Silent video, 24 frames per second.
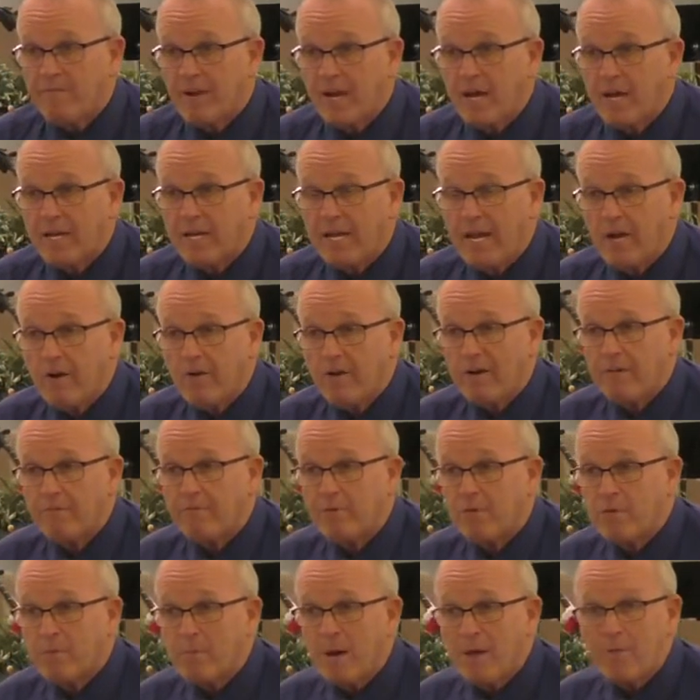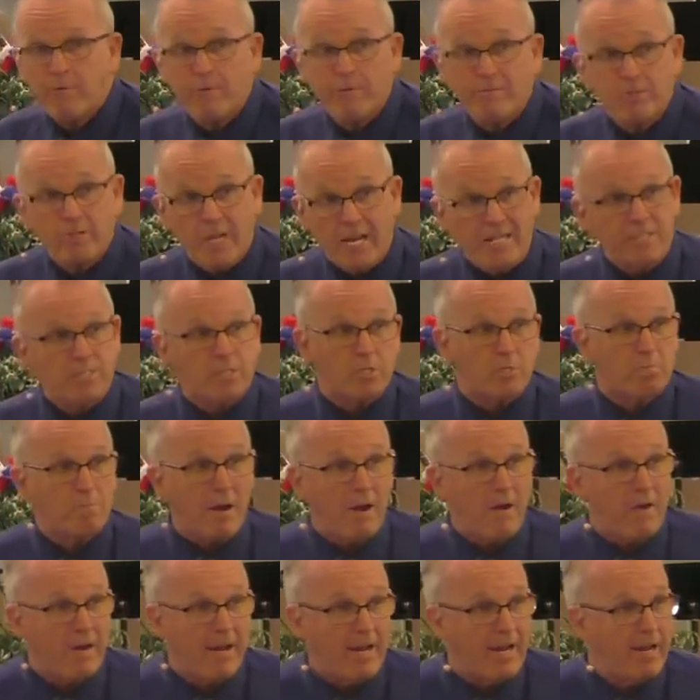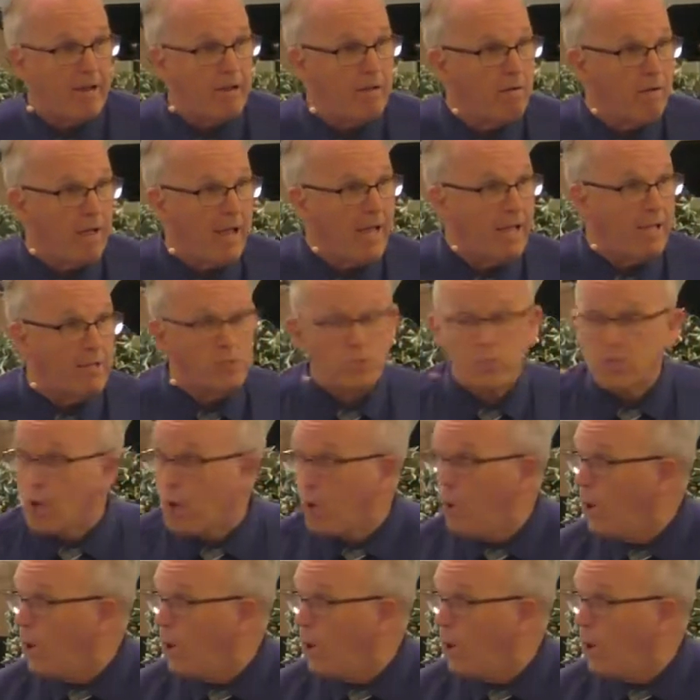caring for the mother of Jesus, Mary. And so,